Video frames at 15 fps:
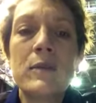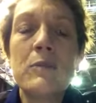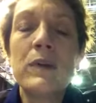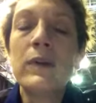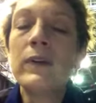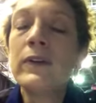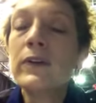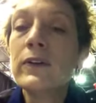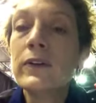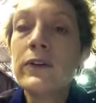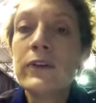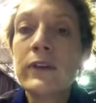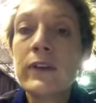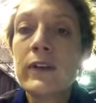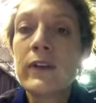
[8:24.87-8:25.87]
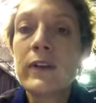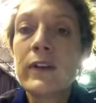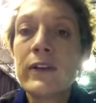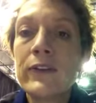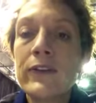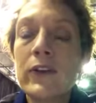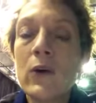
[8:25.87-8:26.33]
billiards.
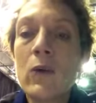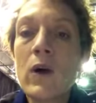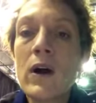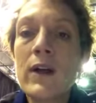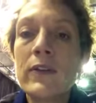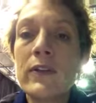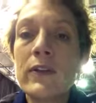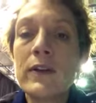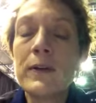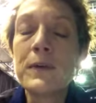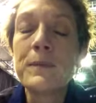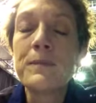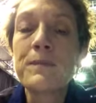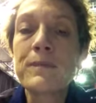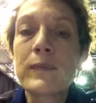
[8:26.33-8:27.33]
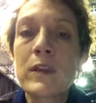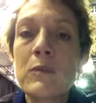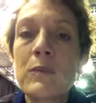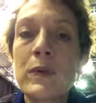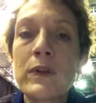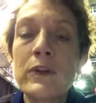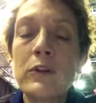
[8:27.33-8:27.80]
So while the
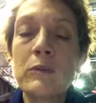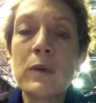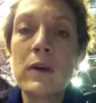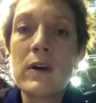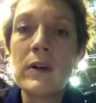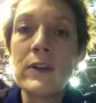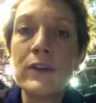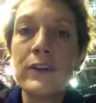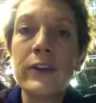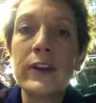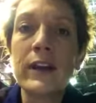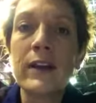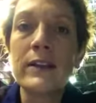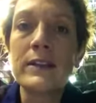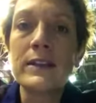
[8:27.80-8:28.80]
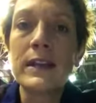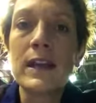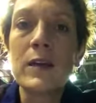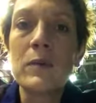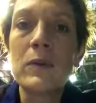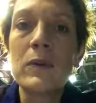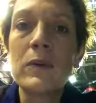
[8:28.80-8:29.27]
billiard ball is sitting on the
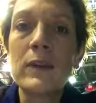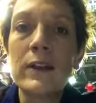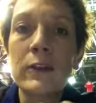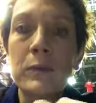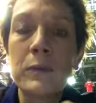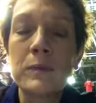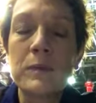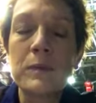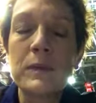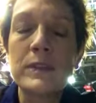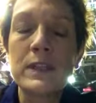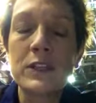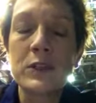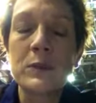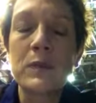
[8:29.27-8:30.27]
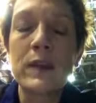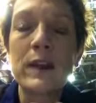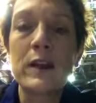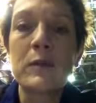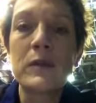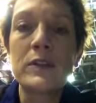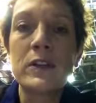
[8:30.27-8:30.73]
table, it's
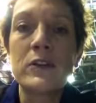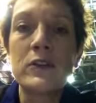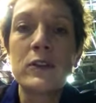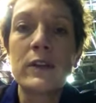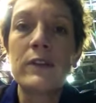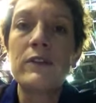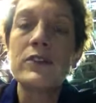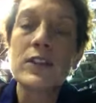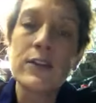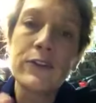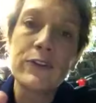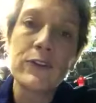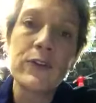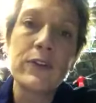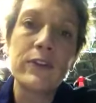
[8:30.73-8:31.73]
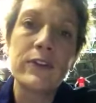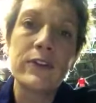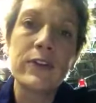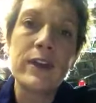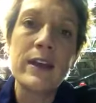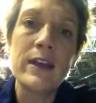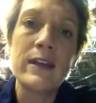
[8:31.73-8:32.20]
displaying potential energy. As soon as it's
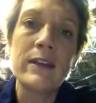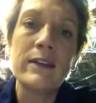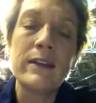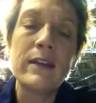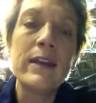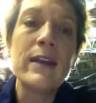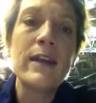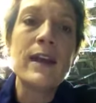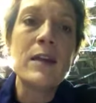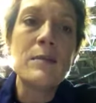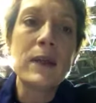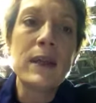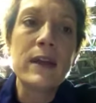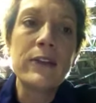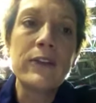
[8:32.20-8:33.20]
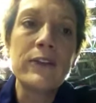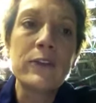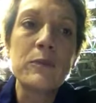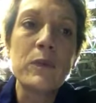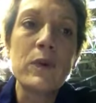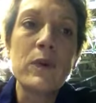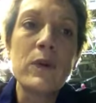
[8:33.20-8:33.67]
hit and begins to
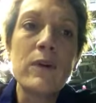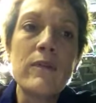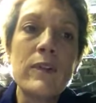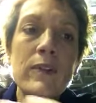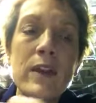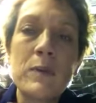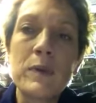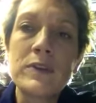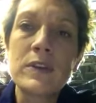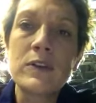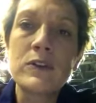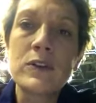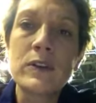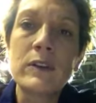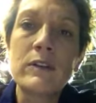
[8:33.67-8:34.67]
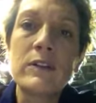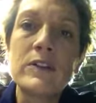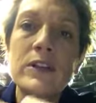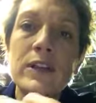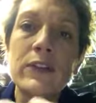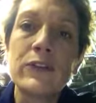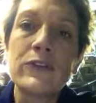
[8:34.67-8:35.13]
move, then that potential
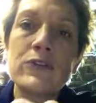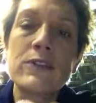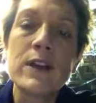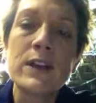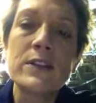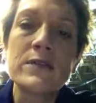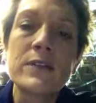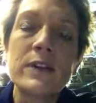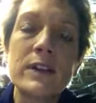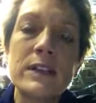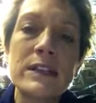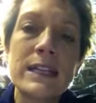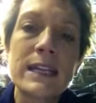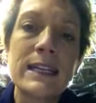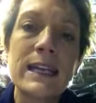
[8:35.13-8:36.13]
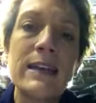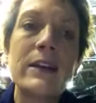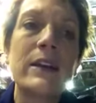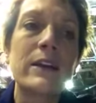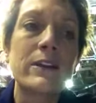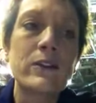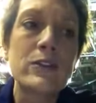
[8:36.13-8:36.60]
energy has transferred into
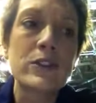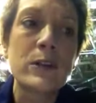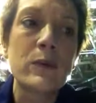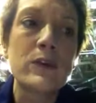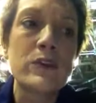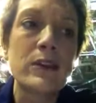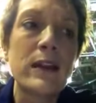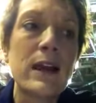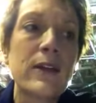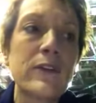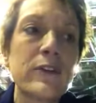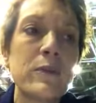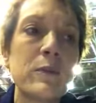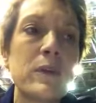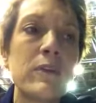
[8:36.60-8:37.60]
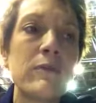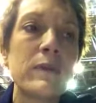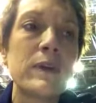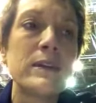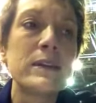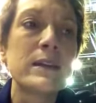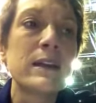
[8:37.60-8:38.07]
kinetic energy, which allows the movement.